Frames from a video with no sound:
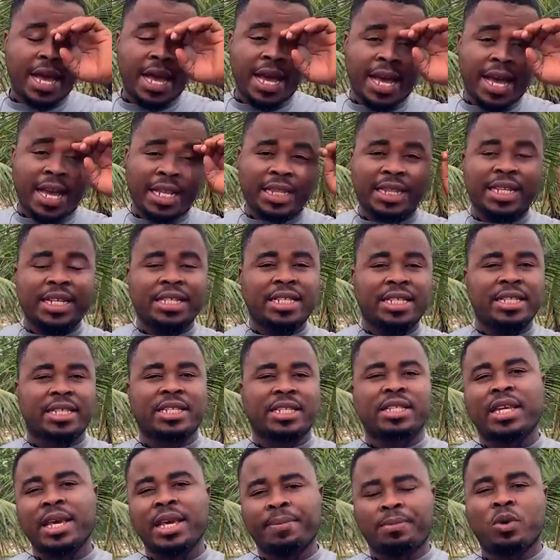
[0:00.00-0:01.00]
And this is
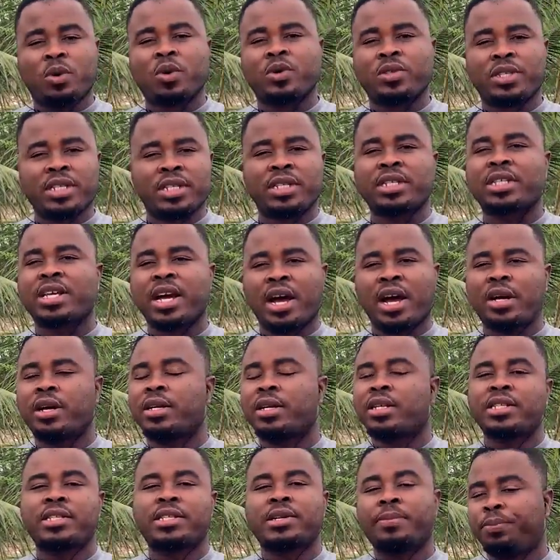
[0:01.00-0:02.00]
Cape Coast, this is Ghana,
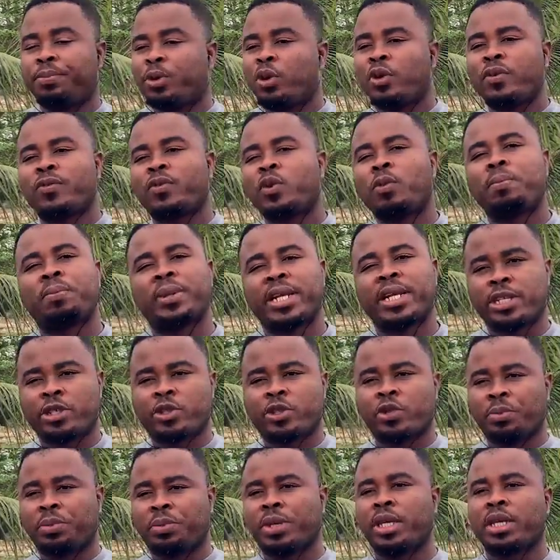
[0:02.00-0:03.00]
this is a beautiful place
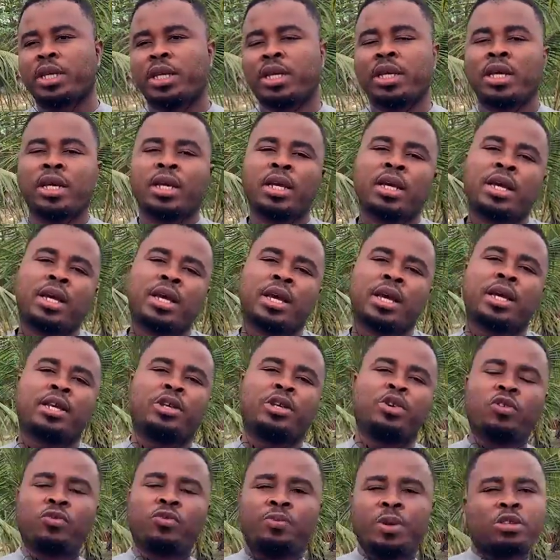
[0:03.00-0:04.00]
to be.
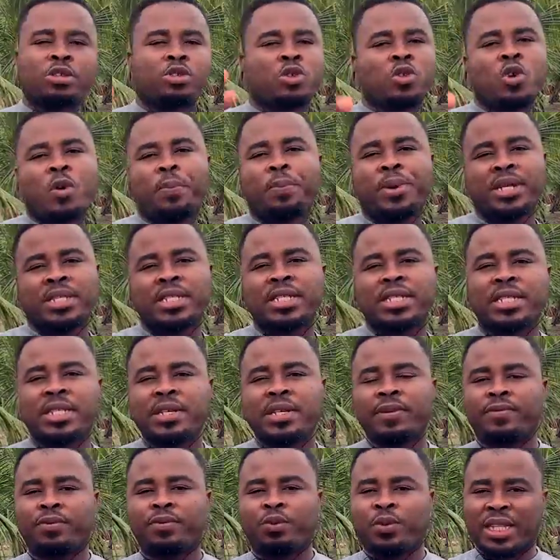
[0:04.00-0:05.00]
You've been so
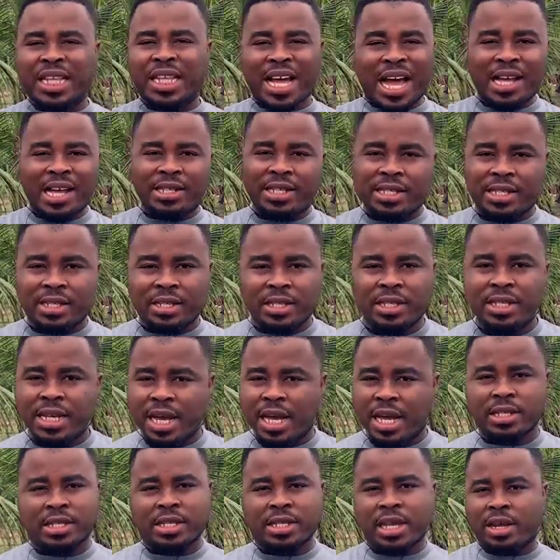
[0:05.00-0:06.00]
positive with us.
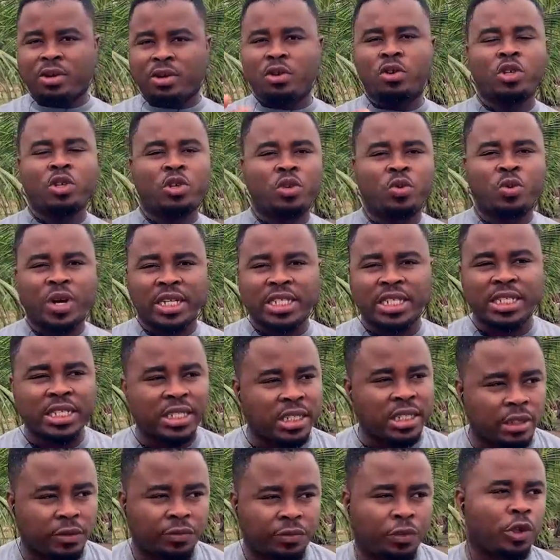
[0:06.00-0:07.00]
Yes, I know you're watching
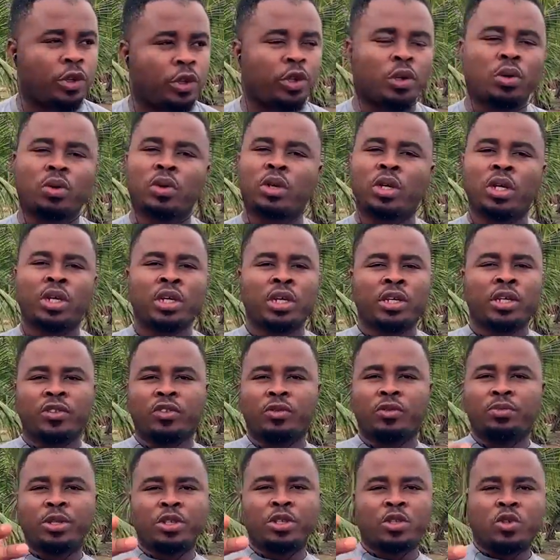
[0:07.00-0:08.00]
this video.
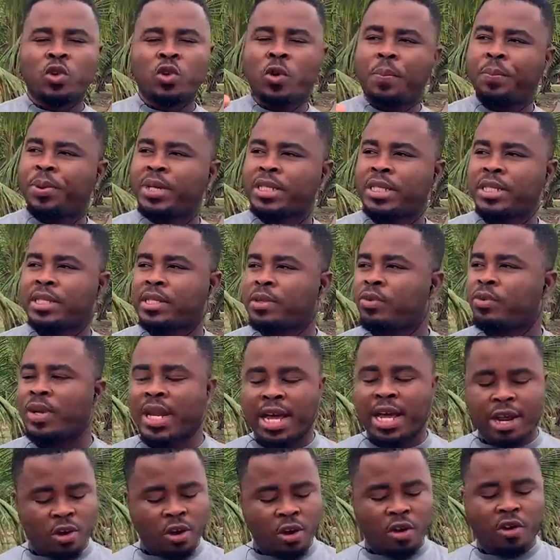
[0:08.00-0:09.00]
You've been so positive with
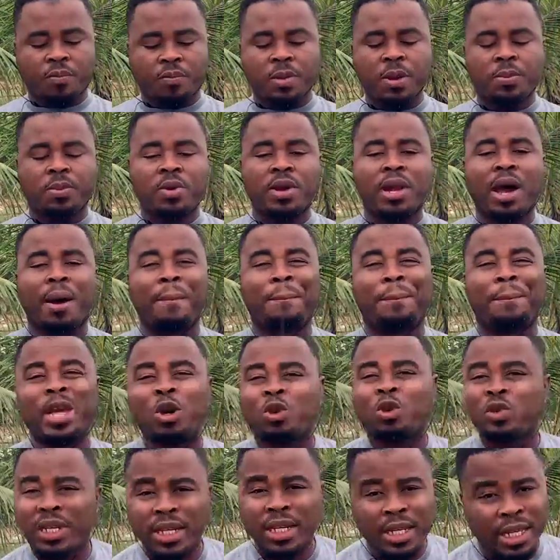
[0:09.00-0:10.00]
it. A lot of people are
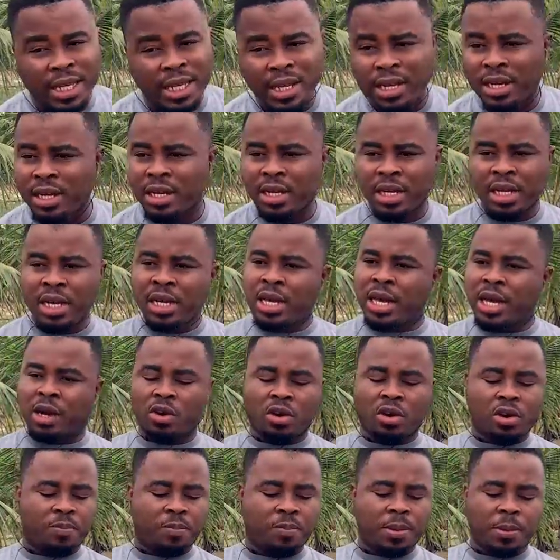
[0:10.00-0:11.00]
building here. A
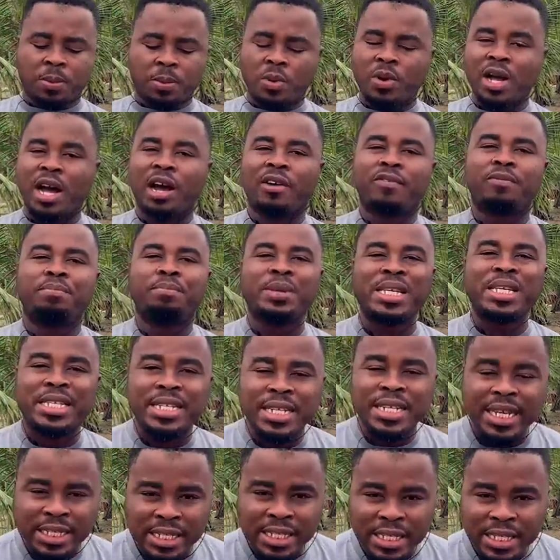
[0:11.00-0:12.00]
lot of people have
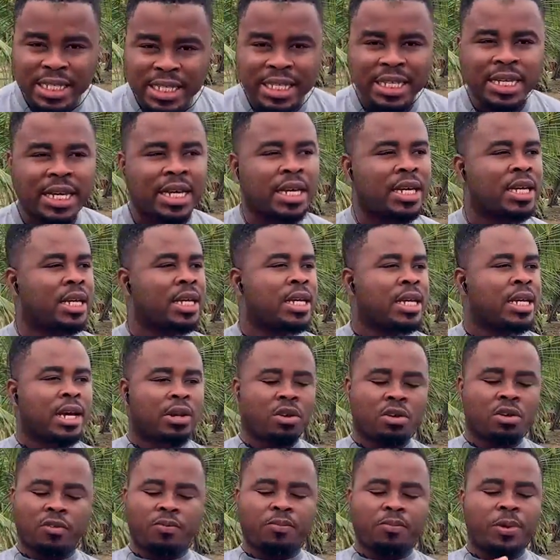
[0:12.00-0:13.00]
businesses here. A
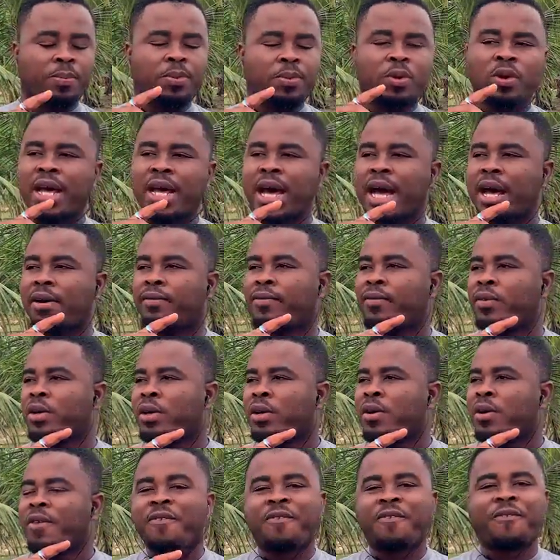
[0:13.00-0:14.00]
lot of people have
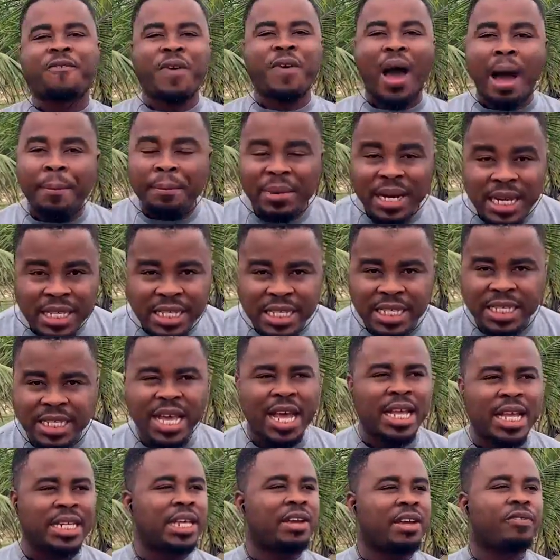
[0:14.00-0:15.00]
families
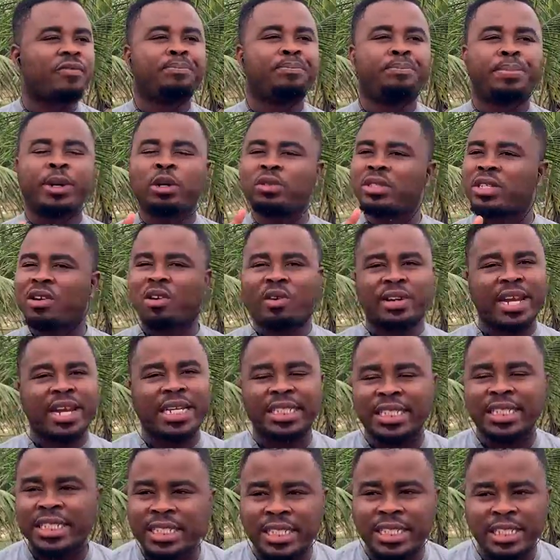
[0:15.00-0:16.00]
here. They've built
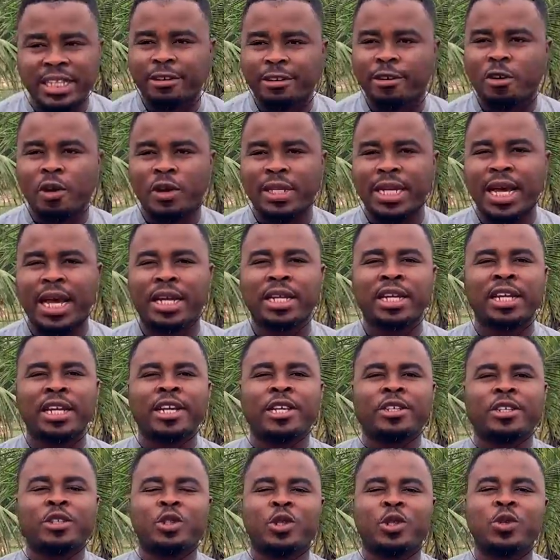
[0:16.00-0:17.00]
connections and all that.
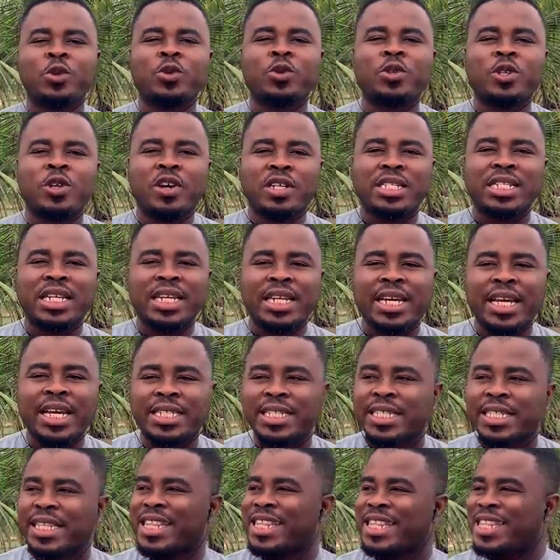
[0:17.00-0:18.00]
Do not
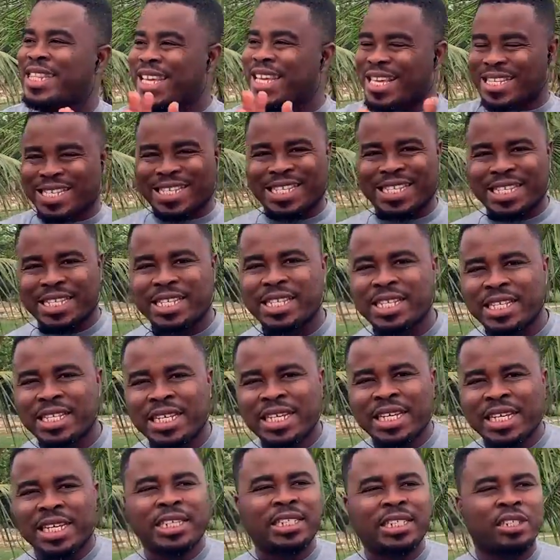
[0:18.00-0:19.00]
let this
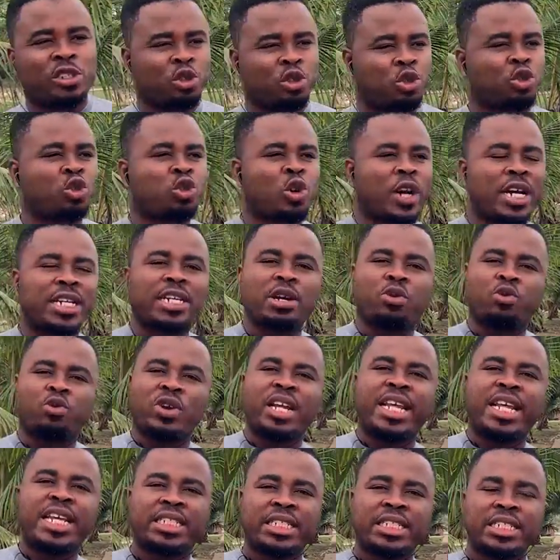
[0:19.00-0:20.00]
destroy the
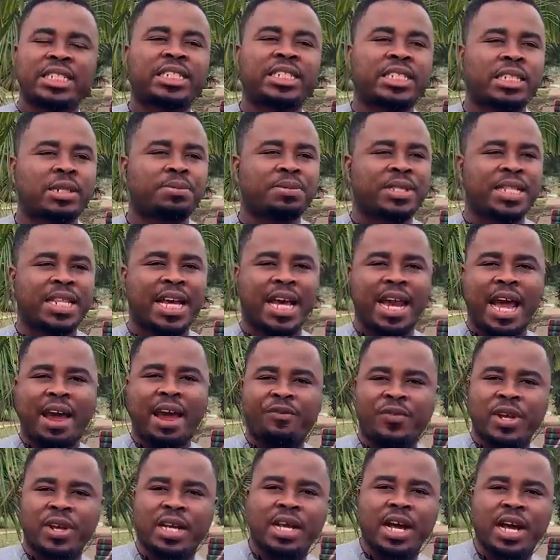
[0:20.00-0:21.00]
relationship that
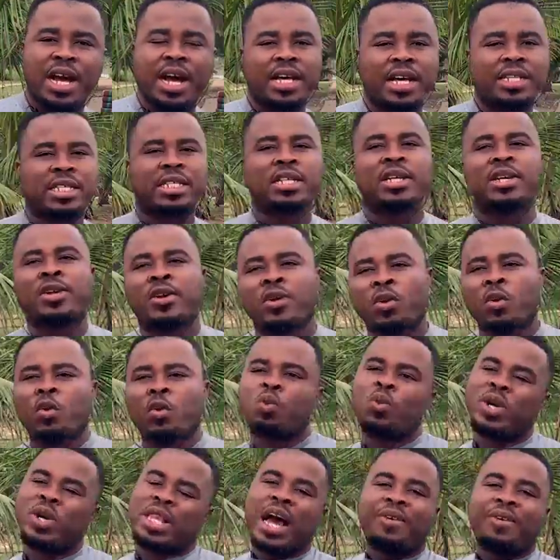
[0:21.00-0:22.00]
Africa has
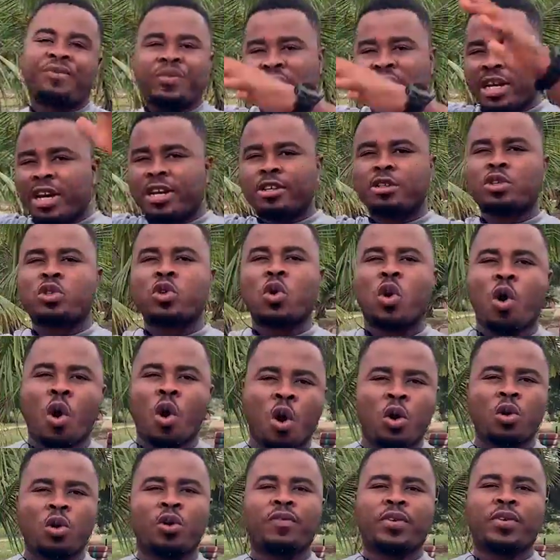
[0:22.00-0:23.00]
with Africans
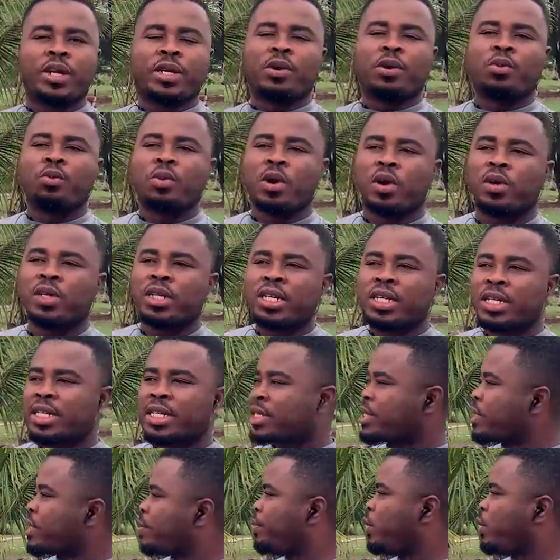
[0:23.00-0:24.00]
all over the world.
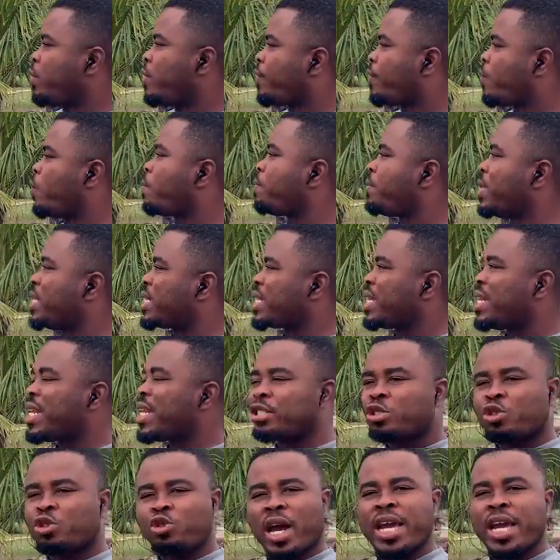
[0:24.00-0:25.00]
This is a beautiful place.
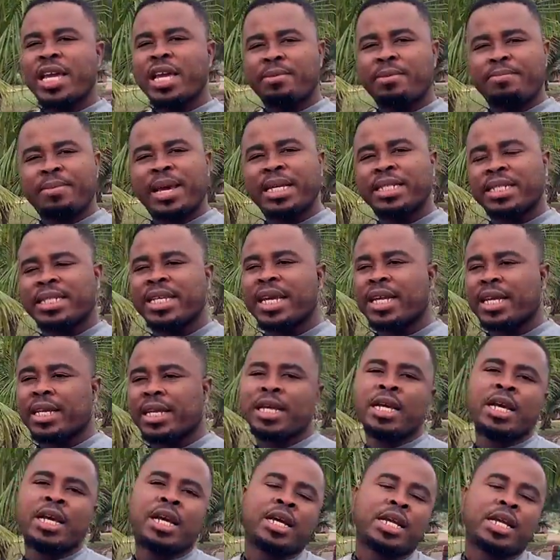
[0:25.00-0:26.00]
Let's try and maintain
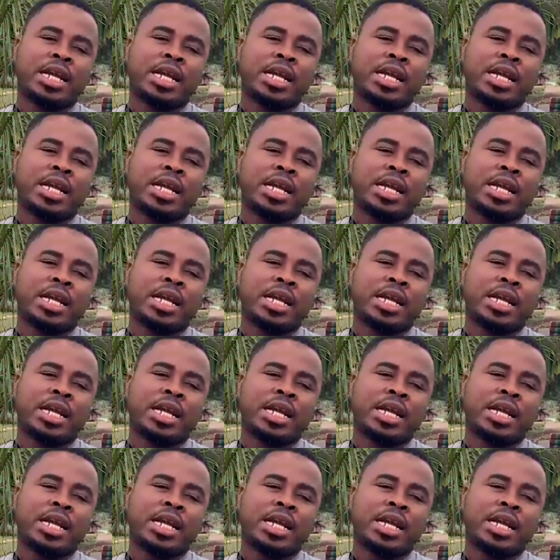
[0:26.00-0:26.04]
it.